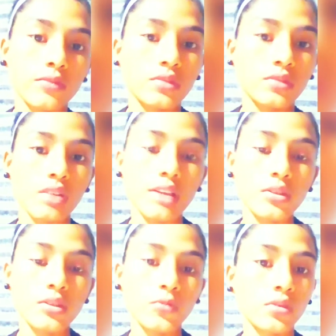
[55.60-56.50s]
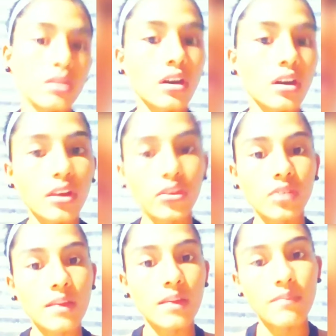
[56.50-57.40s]
philosopher, author, and
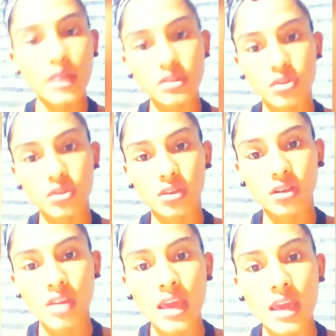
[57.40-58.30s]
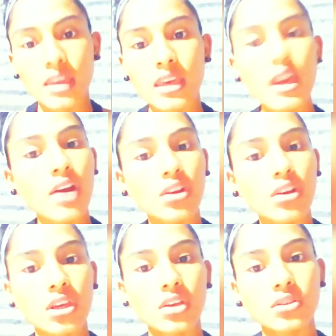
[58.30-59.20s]
inventor. He
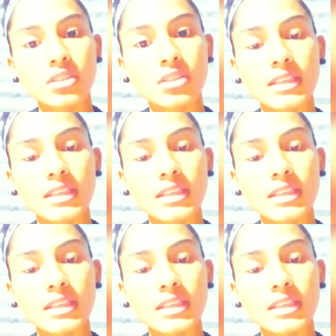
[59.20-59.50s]
argued